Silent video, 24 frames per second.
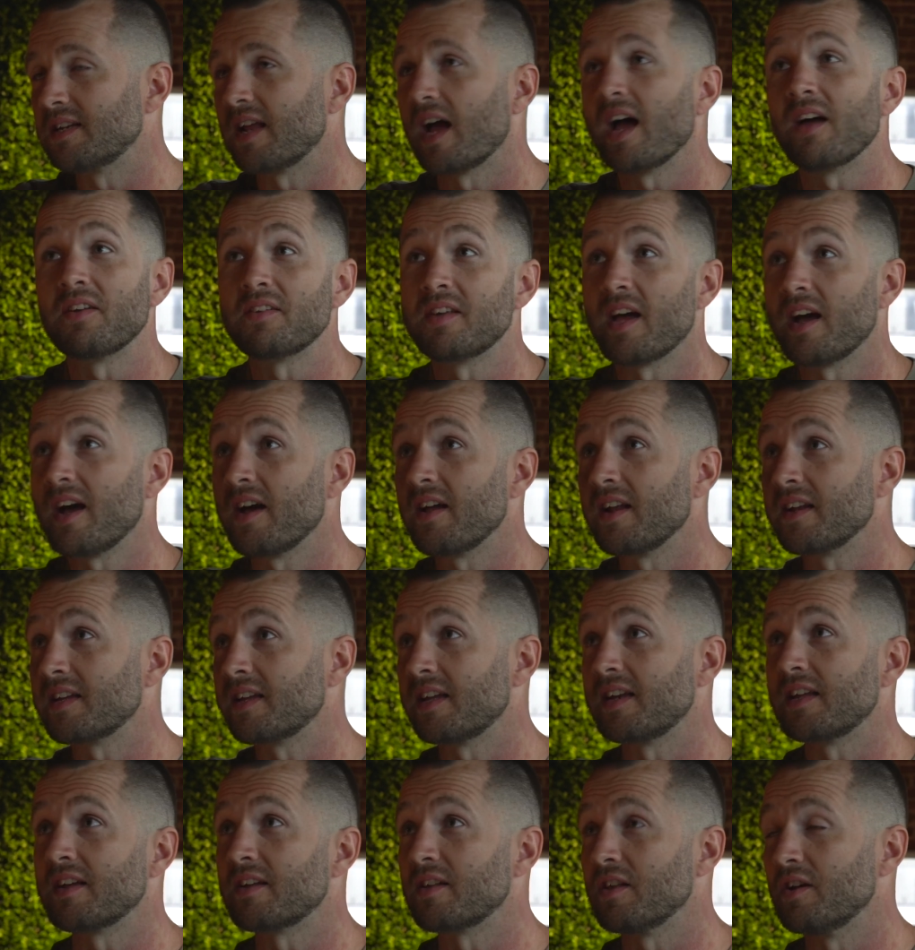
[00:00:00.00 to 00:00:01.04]
downtown and
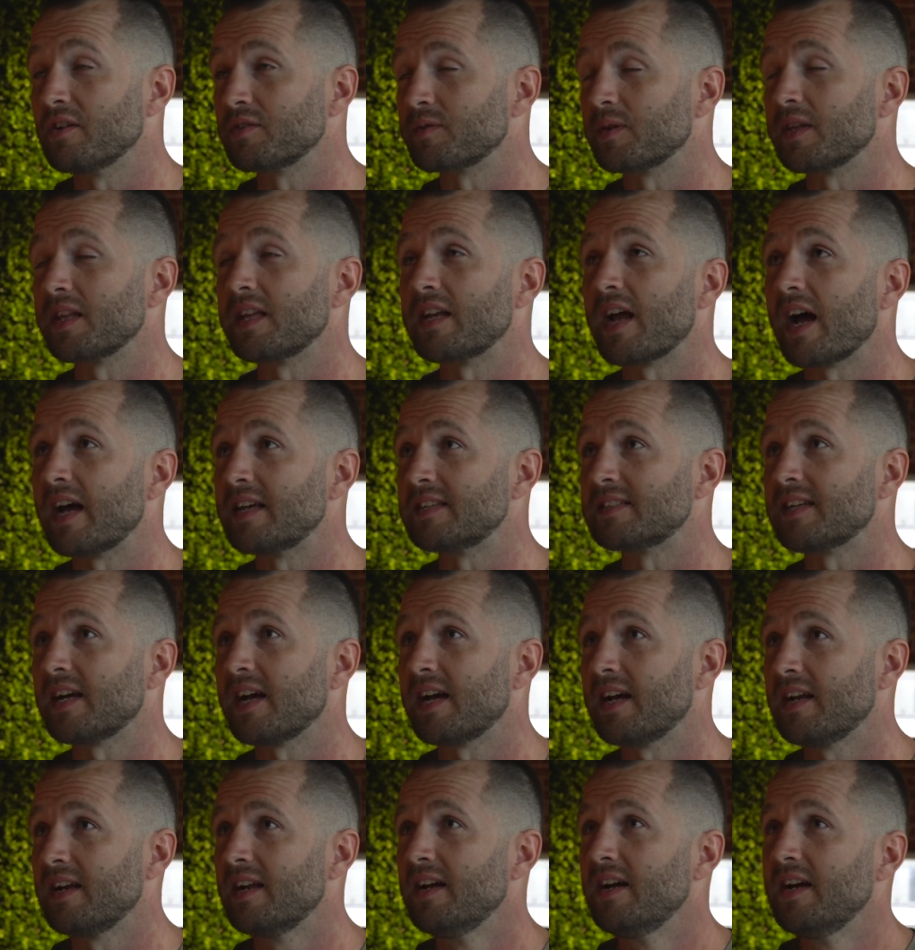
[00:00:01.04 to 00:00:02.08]
getting close within
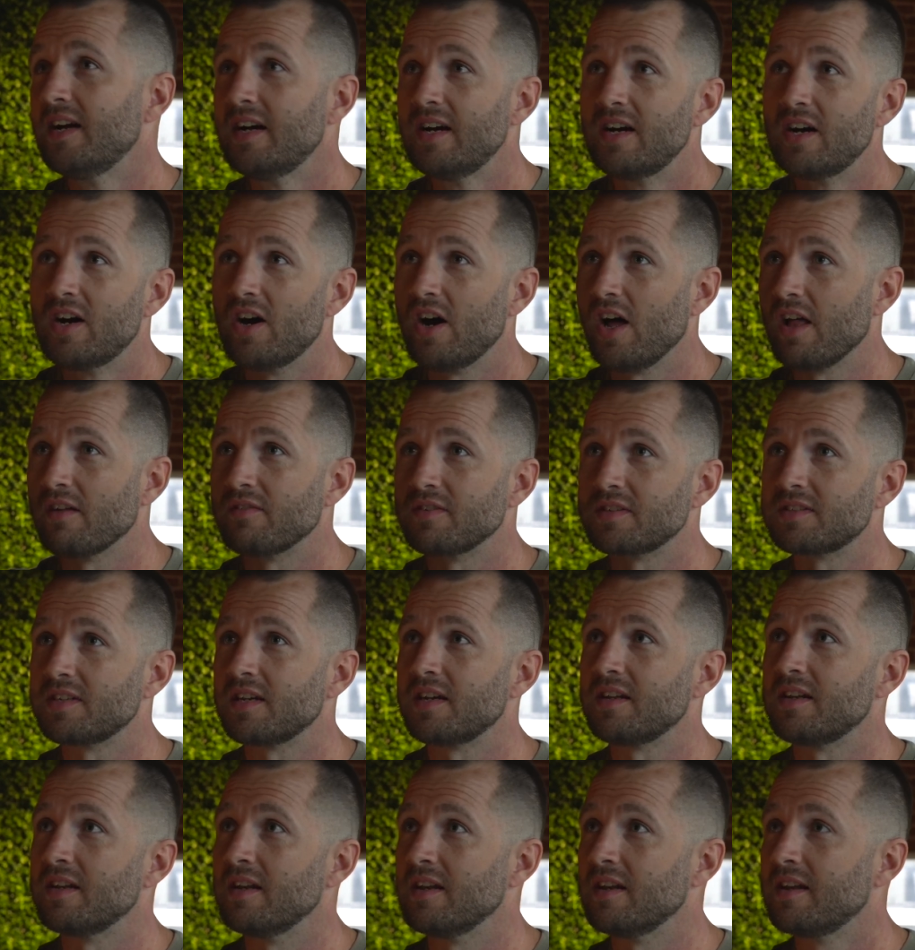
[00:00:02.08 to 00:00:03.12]
eyesight, all of a
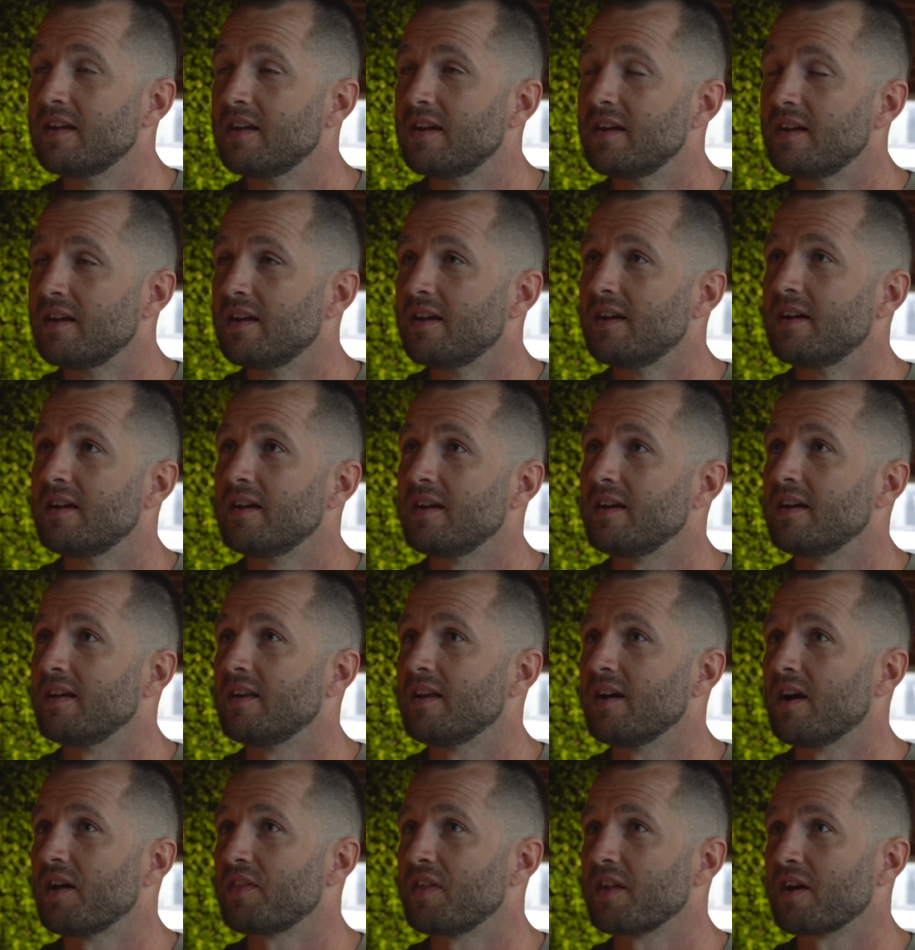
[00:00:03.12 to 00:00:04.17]
sudden,
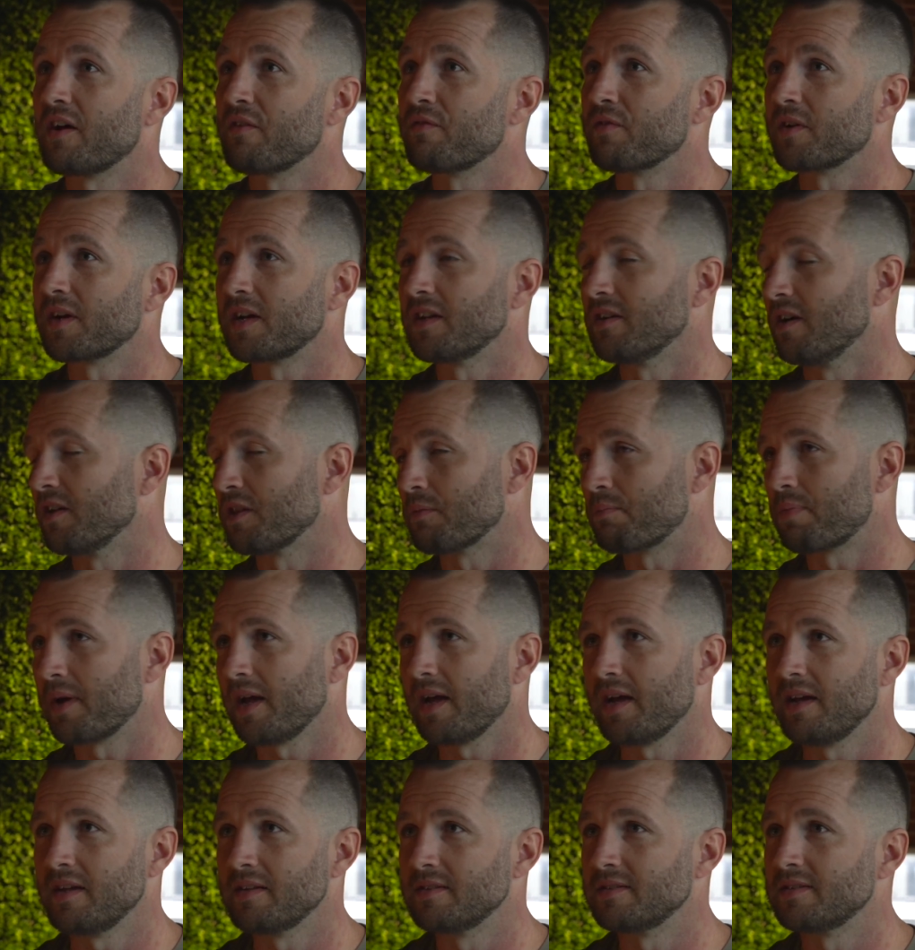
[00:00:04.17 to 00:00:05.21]
I think I'll forget all the
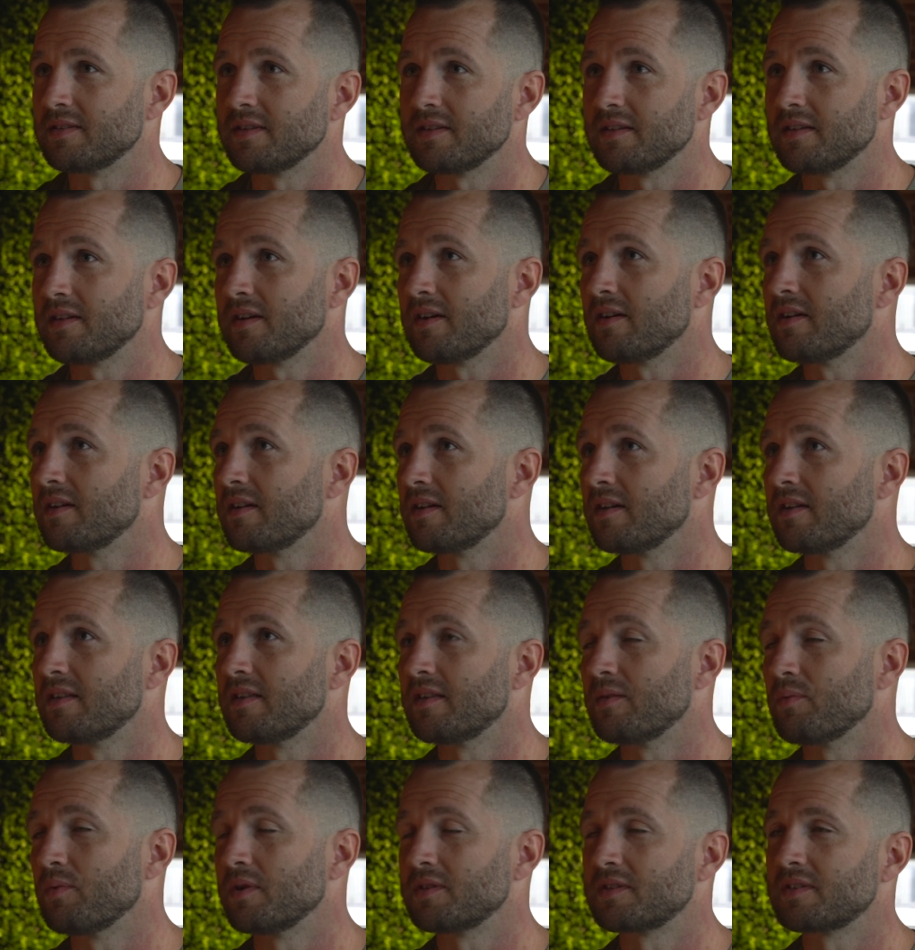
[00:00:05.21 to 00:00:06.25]
pains and
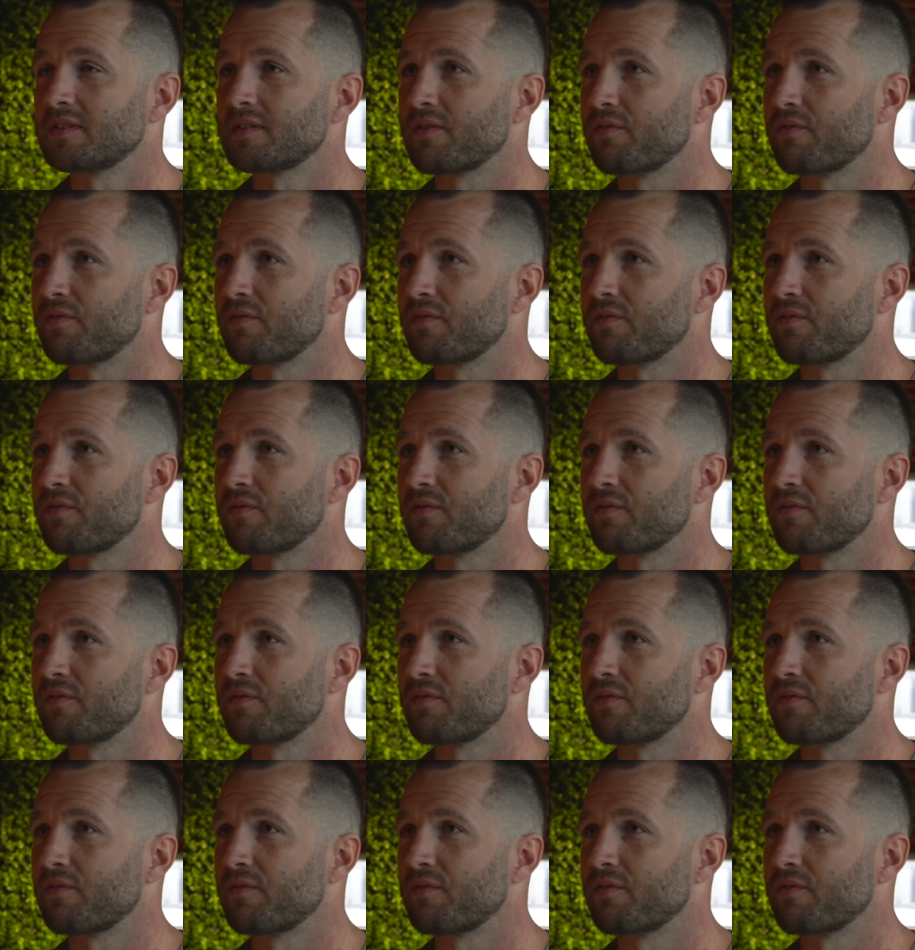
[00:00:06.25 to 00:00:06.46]
what's